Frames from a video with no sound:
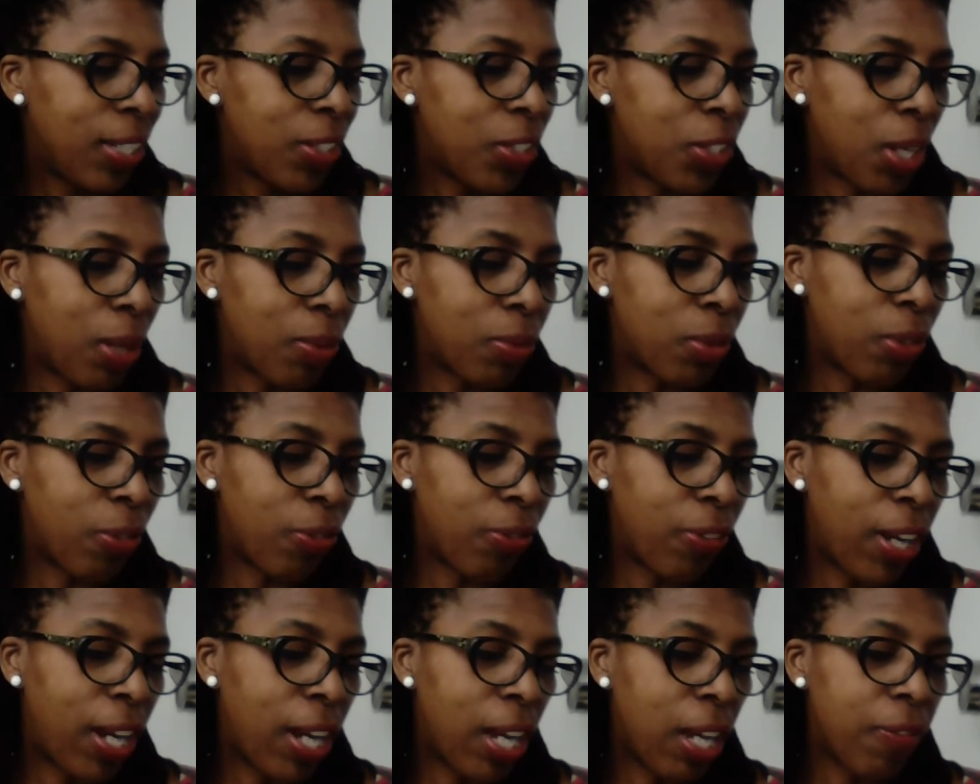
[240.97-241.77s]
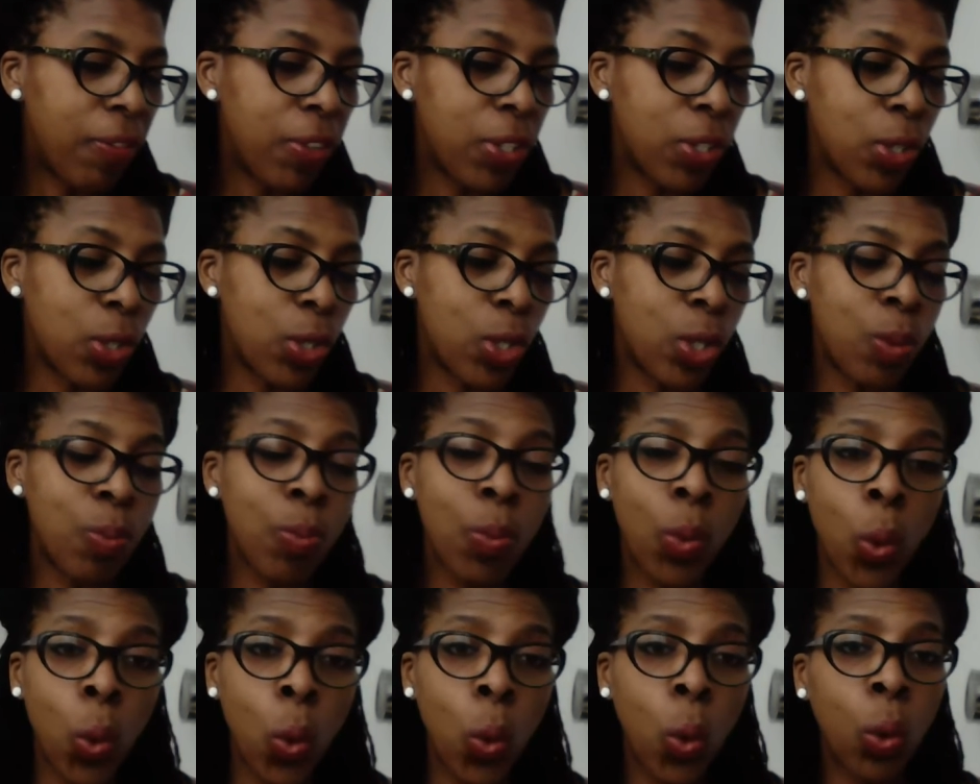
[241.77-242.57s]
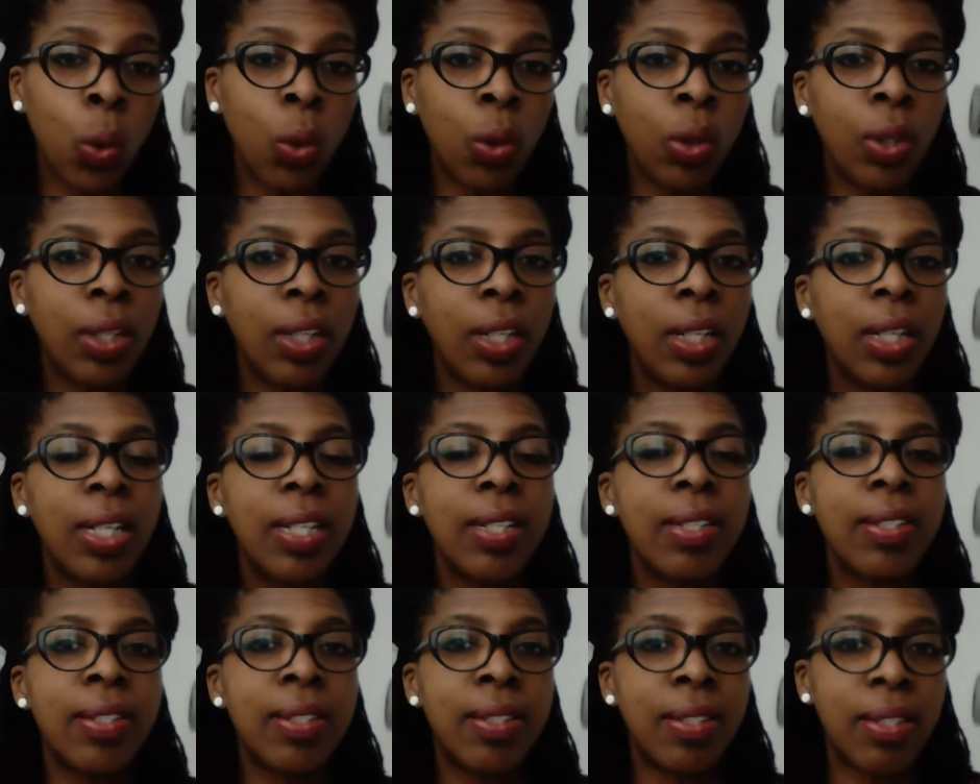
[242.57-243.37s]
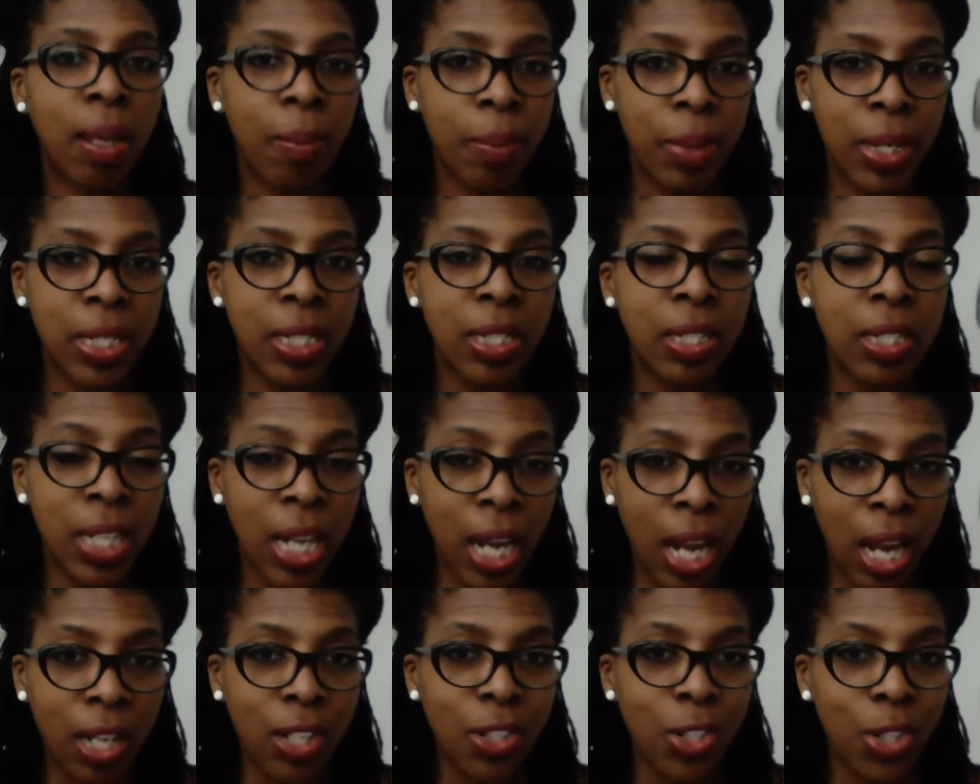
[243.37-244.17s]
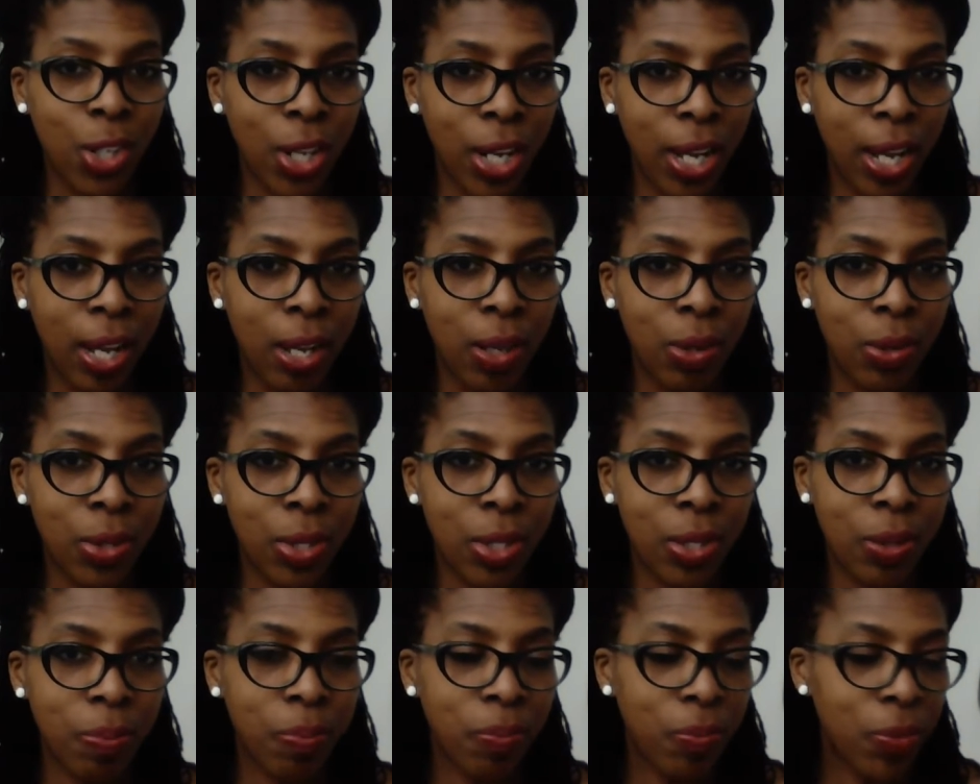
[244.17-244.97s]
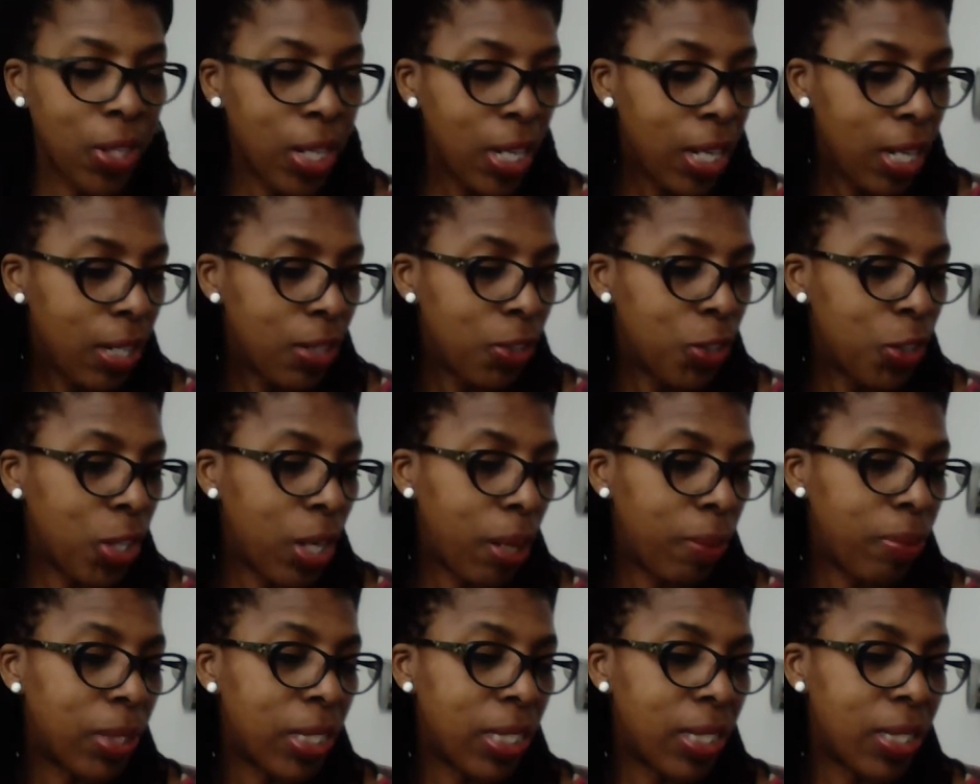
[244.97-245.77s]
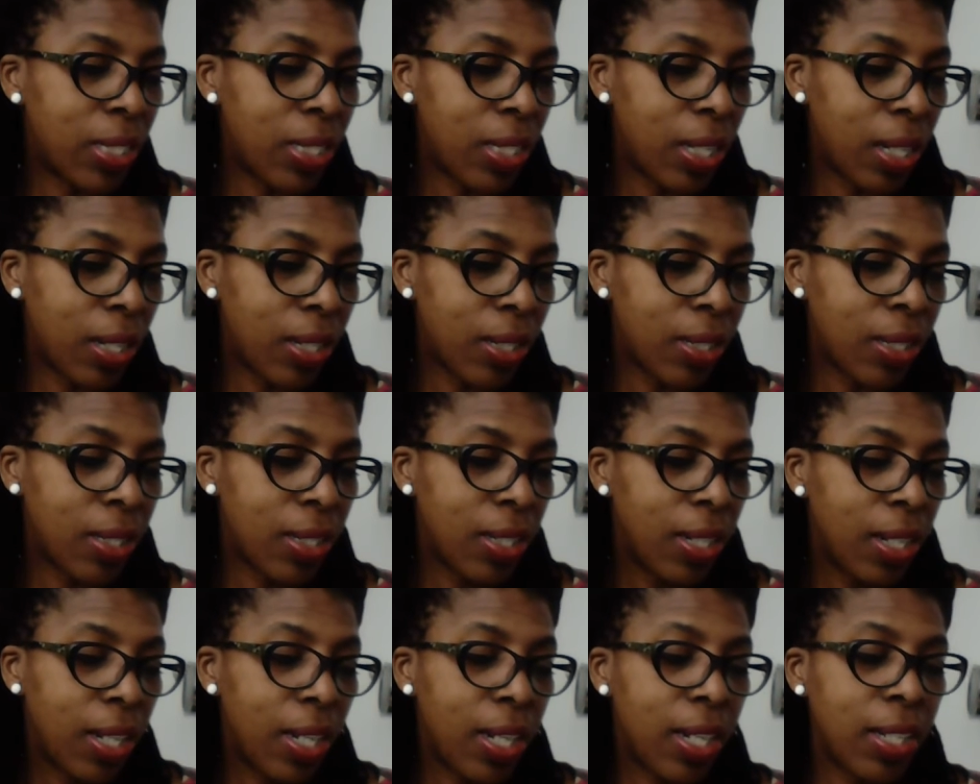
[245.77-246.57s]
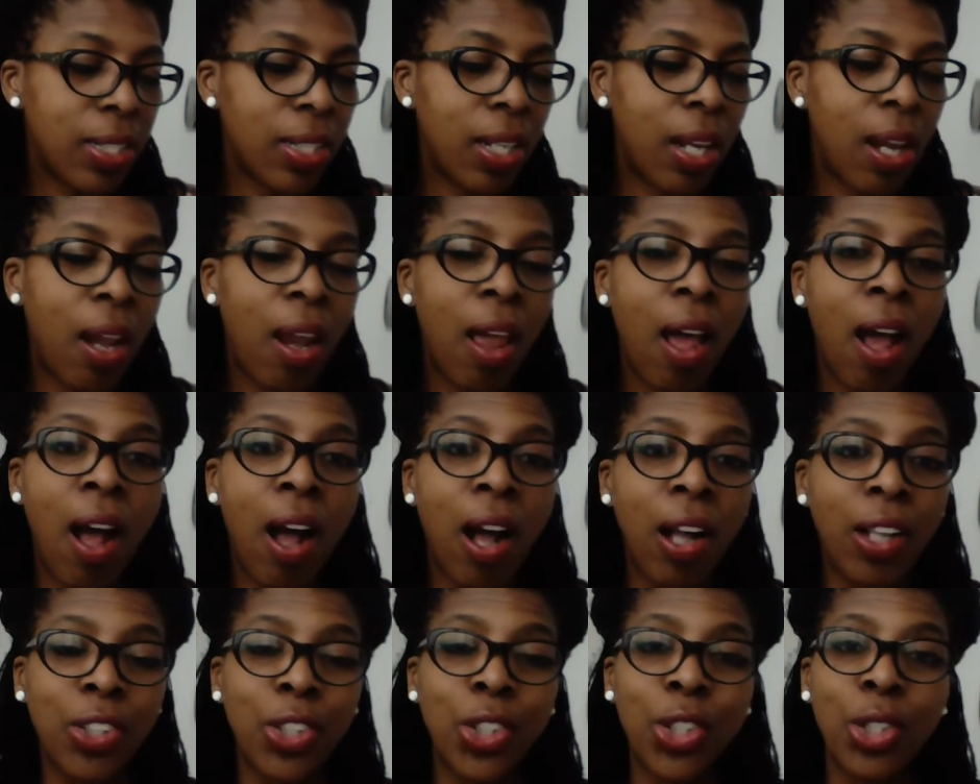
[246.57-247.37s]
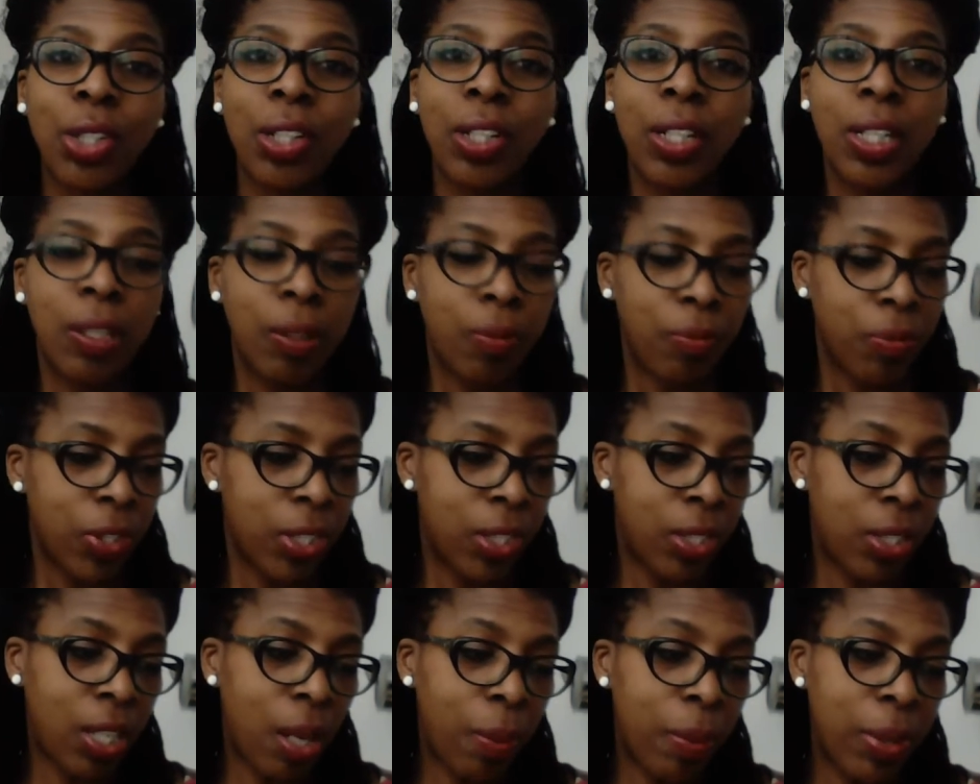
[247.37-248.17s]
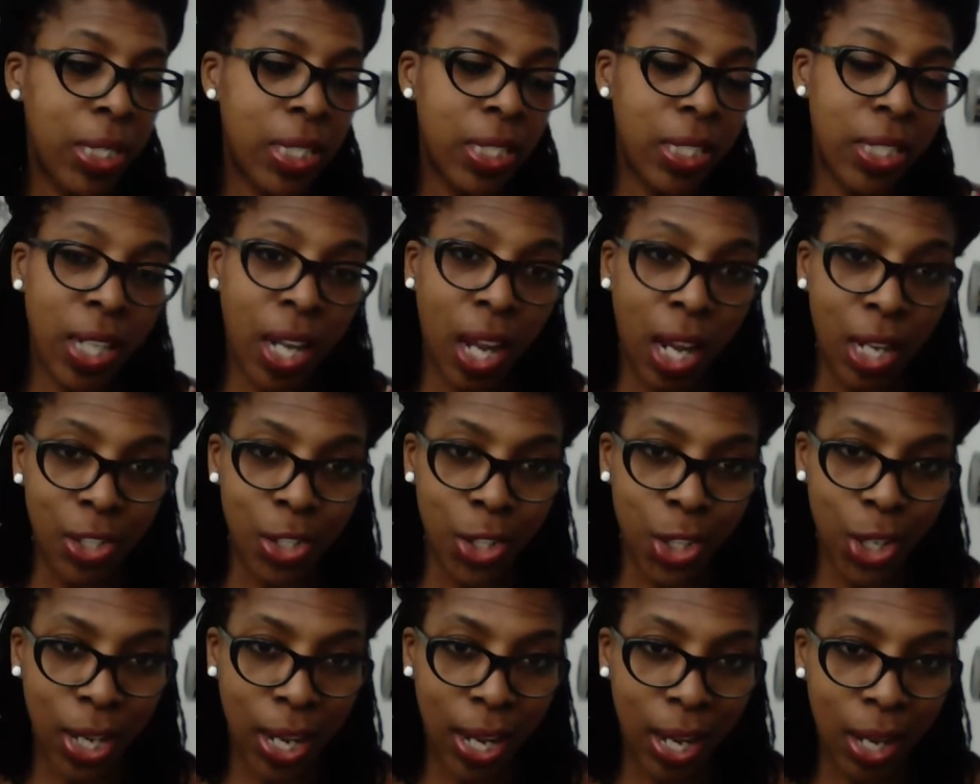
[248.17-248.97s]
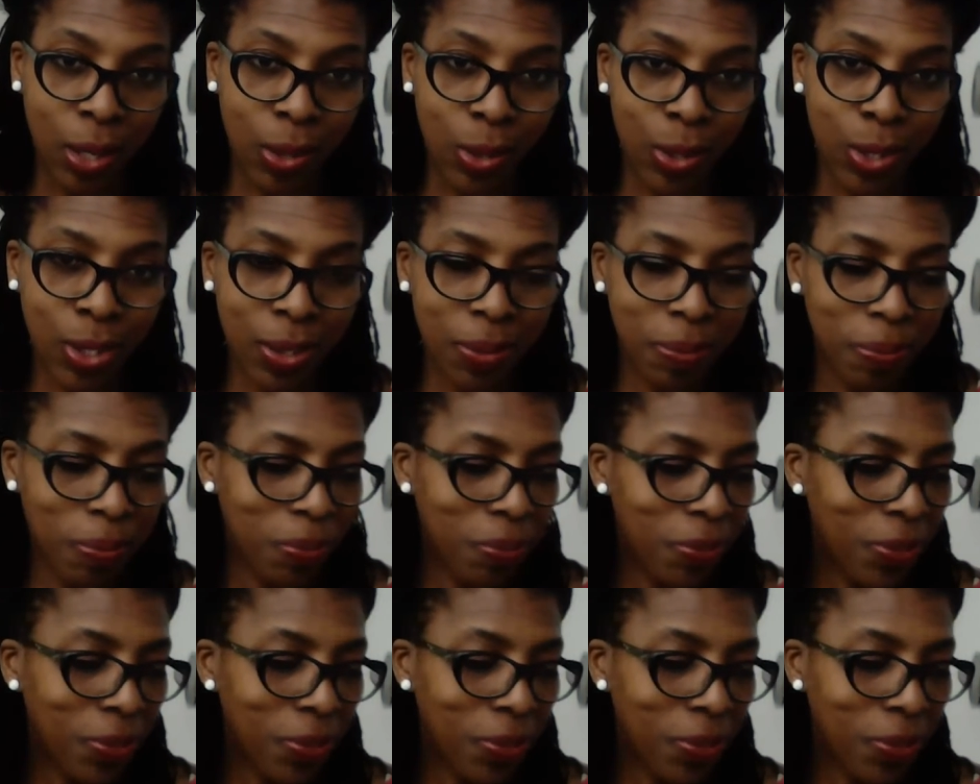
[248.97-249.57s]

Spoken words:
Chapter 5 is a small semi-detached house. Chapter 6 is a large semi-detached house.